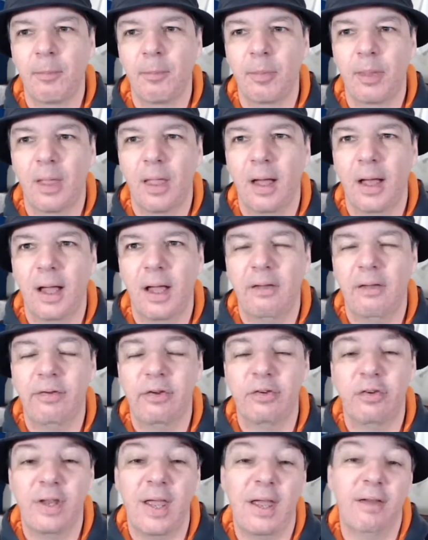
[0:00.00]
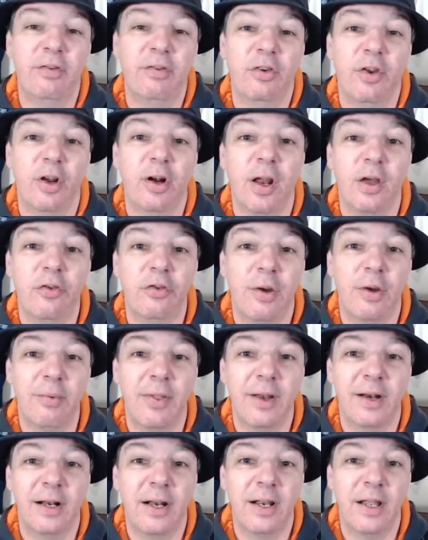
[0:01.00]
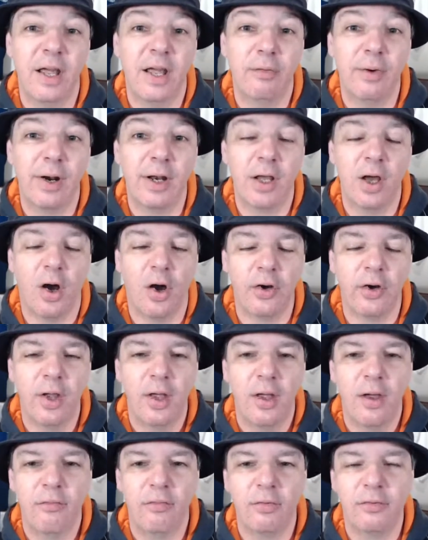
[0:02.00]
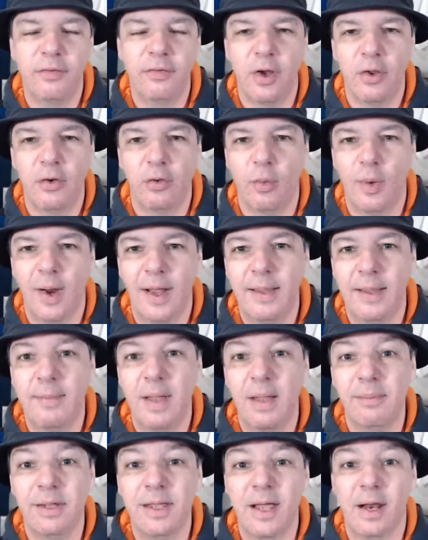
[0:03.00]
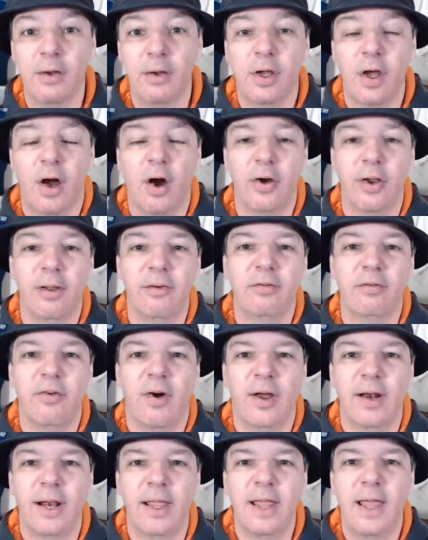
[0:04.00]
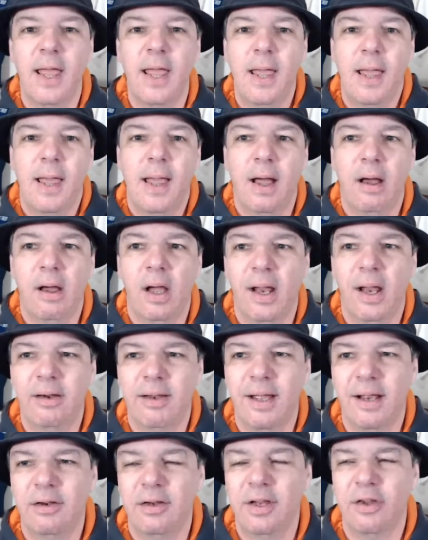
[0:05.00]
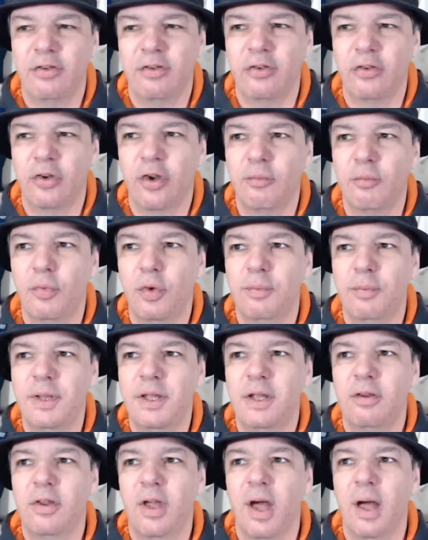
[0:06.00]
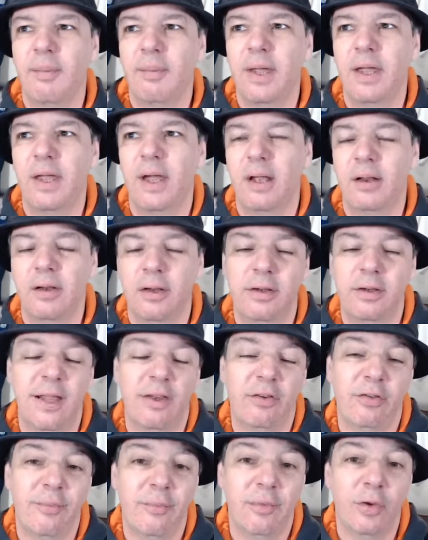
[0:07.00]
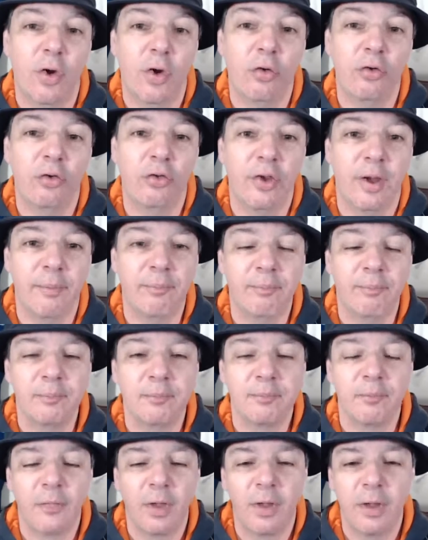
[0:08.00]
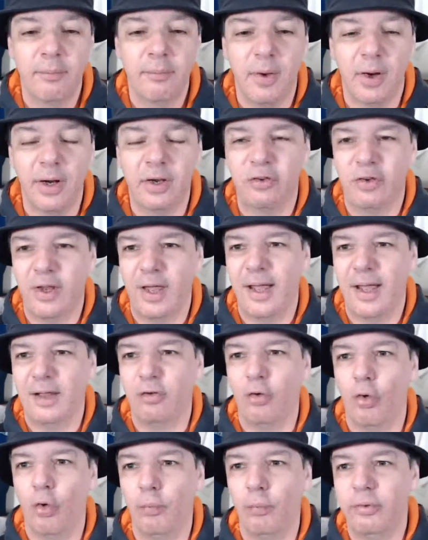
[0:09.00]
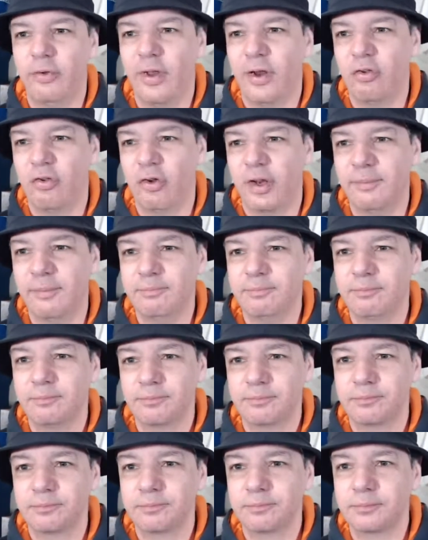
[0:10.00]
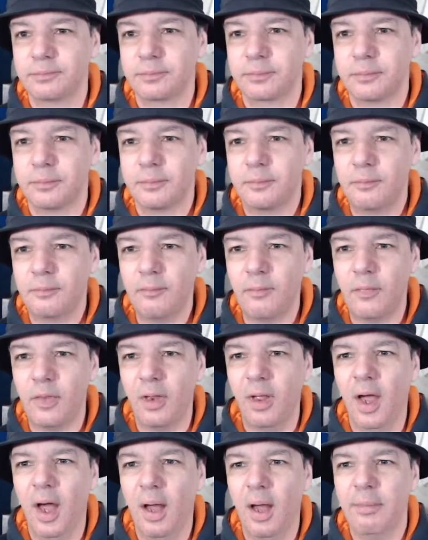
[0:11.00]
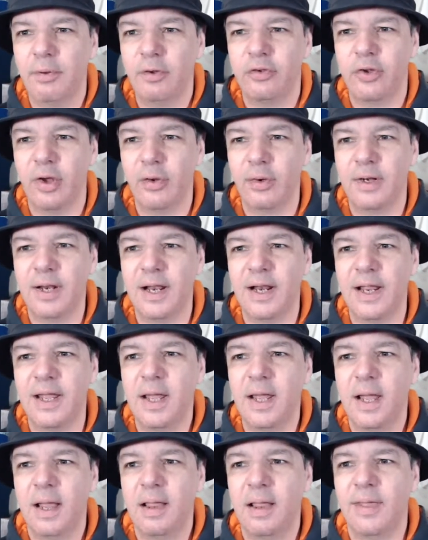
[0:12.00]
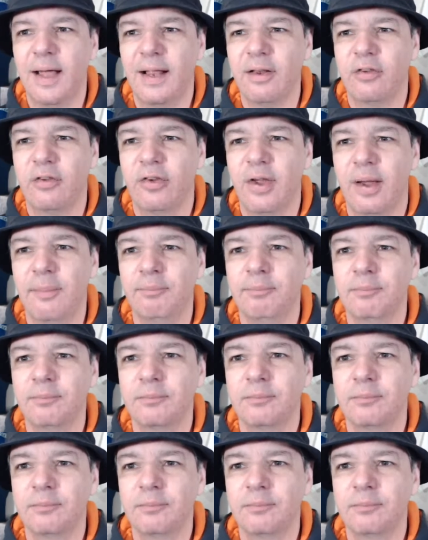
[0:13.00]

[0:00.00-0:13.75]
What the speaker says: if it's done close up, then clearly a red card. From further away, maybe yellow card, and finally at distance would be not punished at all potentially. So clearly that's an